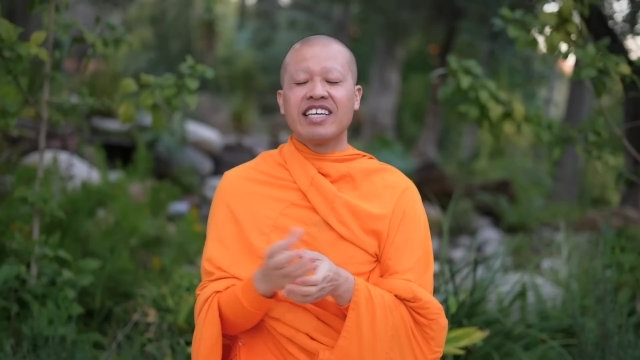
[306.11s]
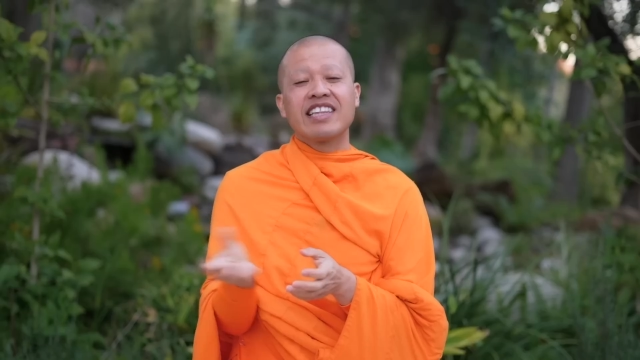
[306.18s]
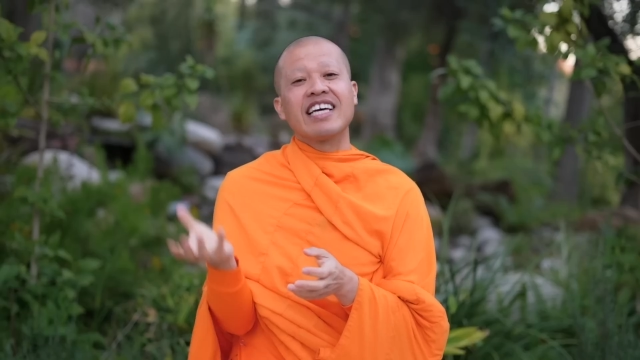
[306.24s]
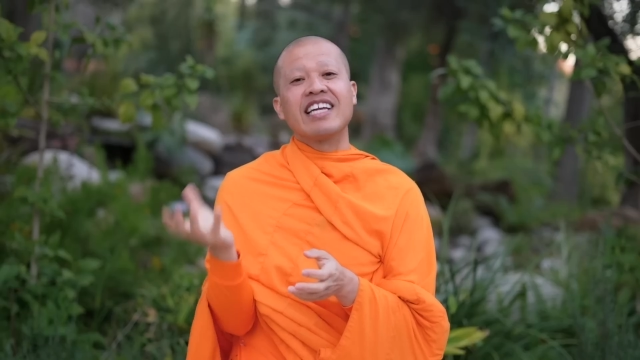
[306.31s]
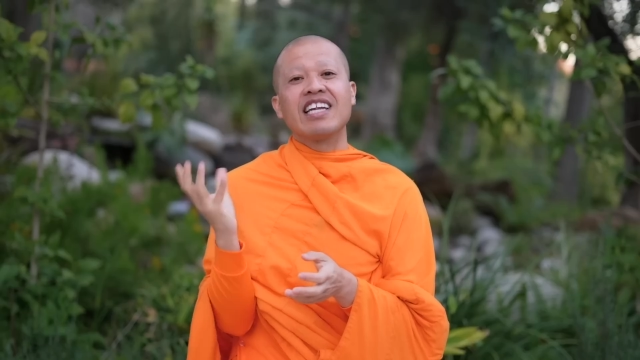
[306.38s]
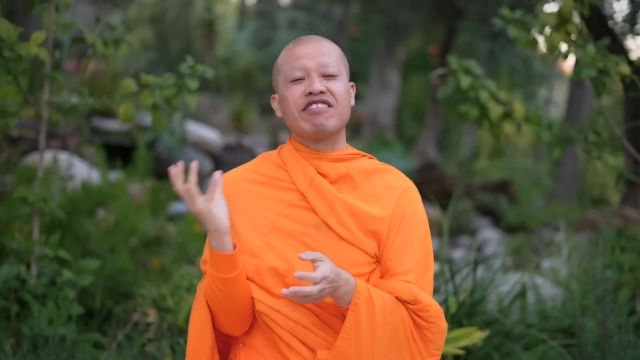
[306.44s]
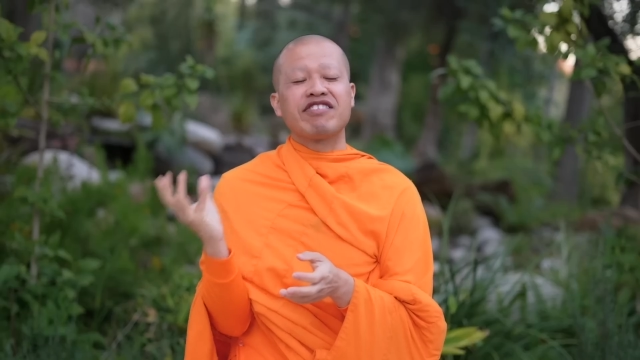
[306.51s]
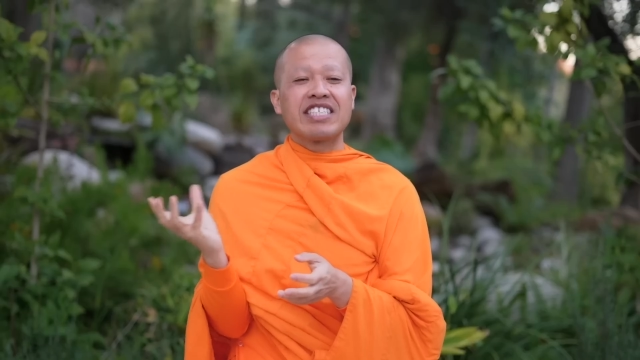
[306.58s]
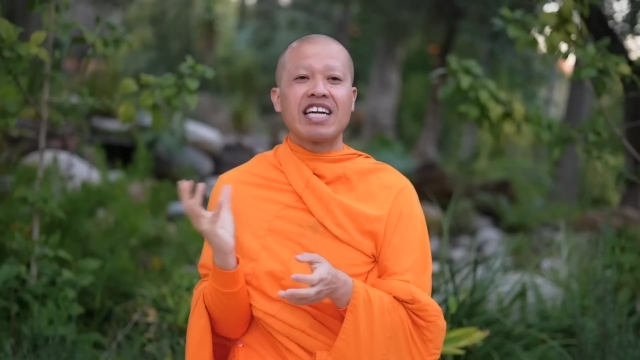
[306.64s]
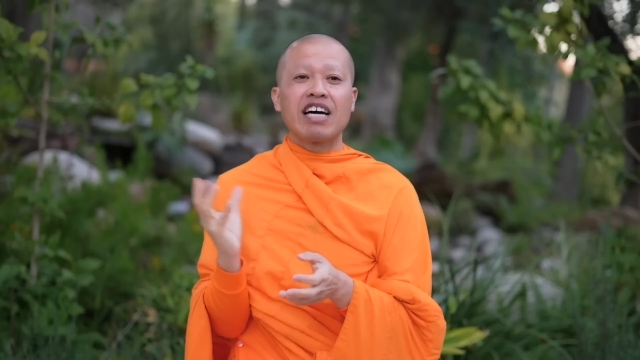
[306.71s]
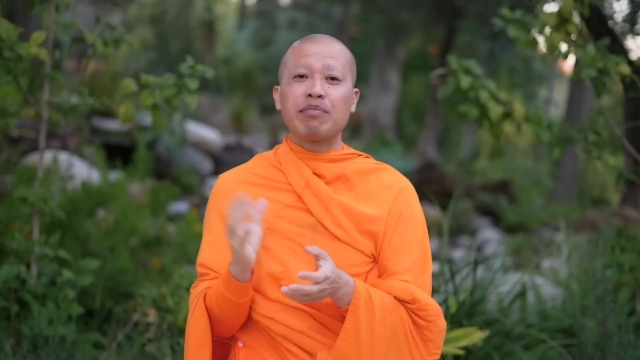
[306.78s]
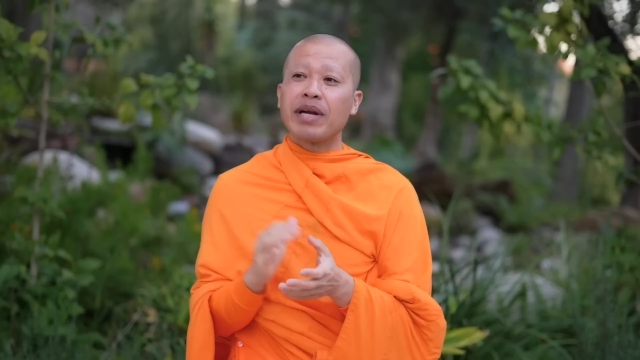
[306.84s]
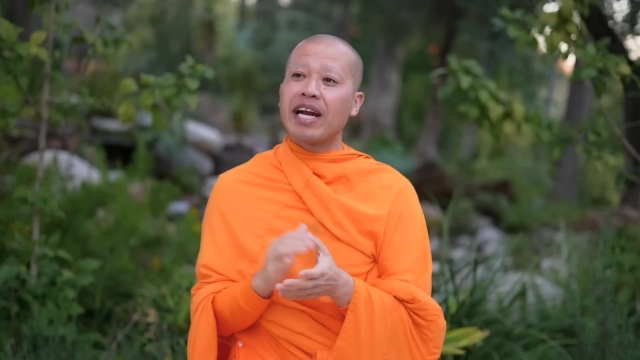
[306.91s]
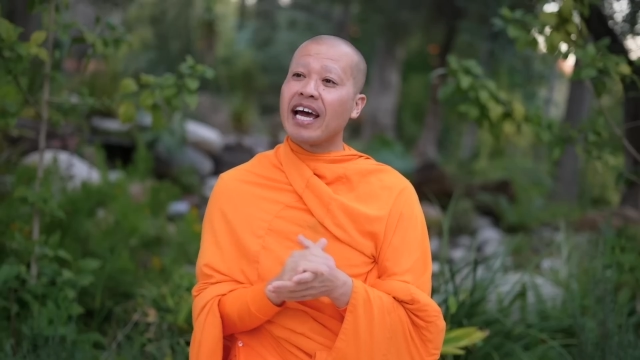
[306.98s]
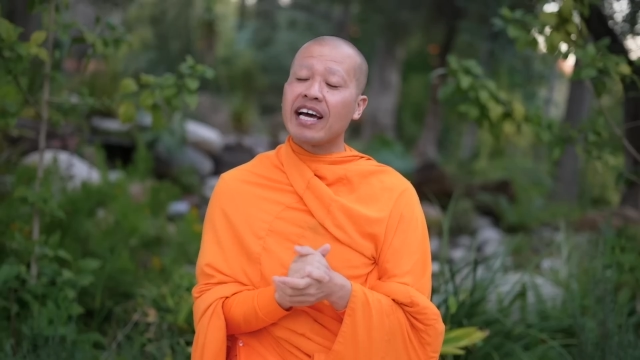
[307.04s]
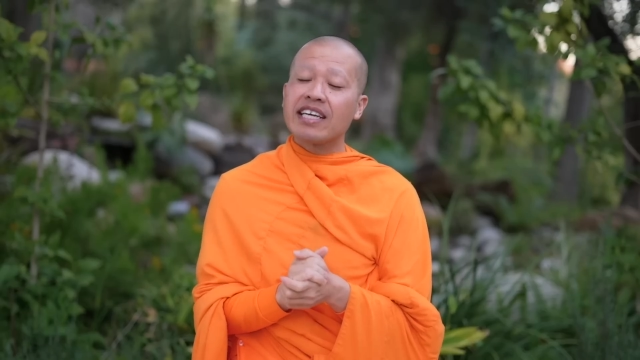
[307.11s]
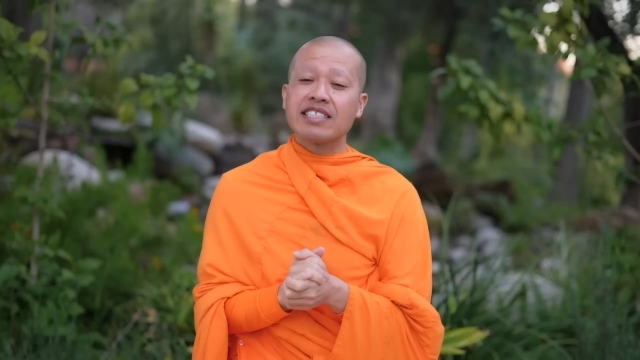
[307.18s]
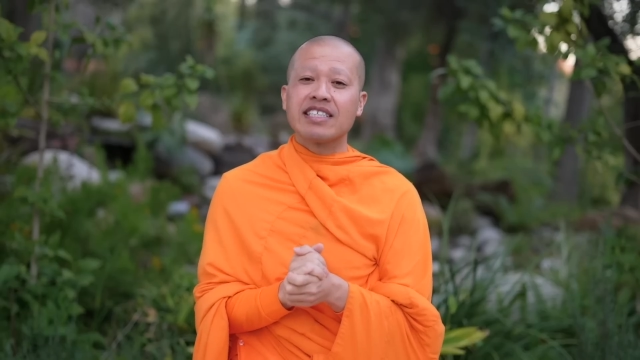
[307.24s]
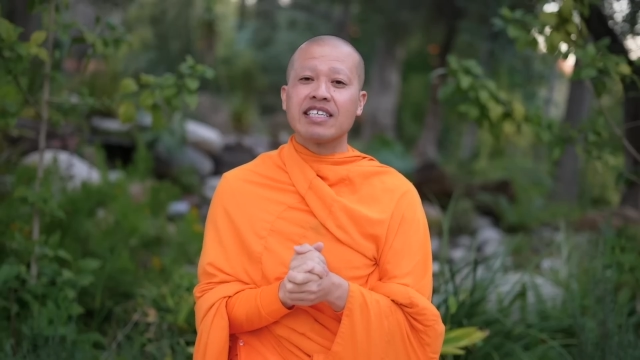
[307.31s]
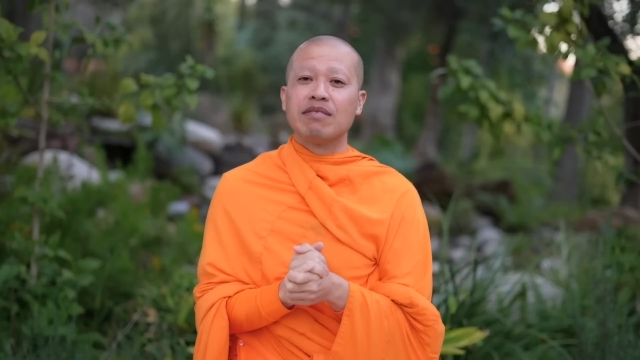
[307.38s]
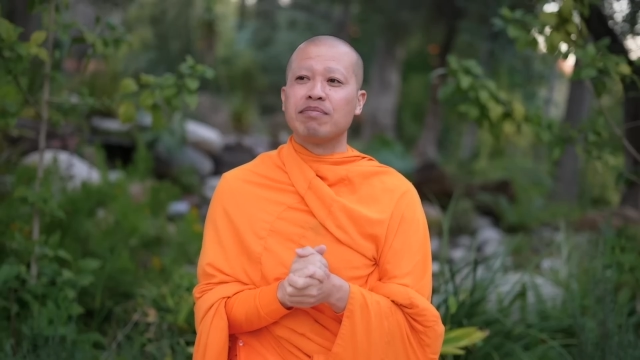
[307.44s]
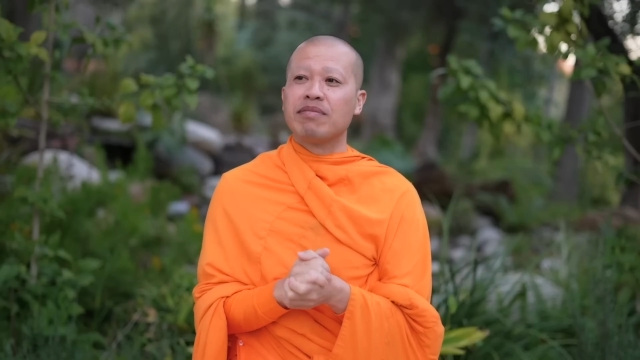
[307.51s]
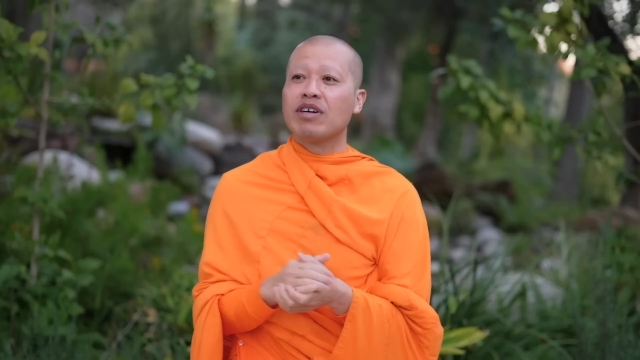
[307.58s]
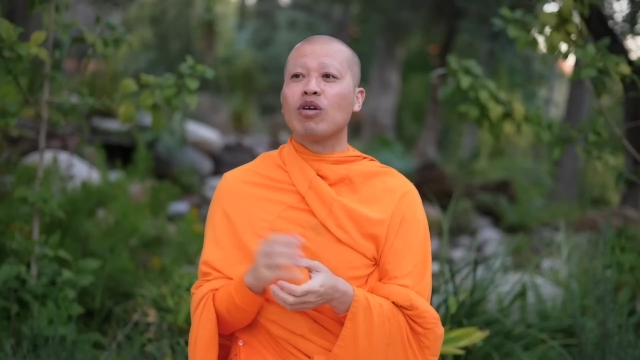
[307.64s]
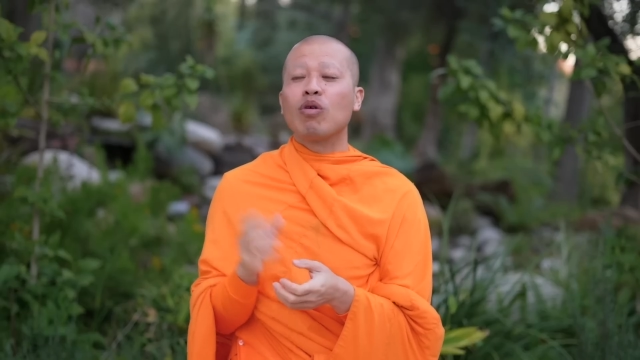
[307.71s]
they lift it up, and I ask them,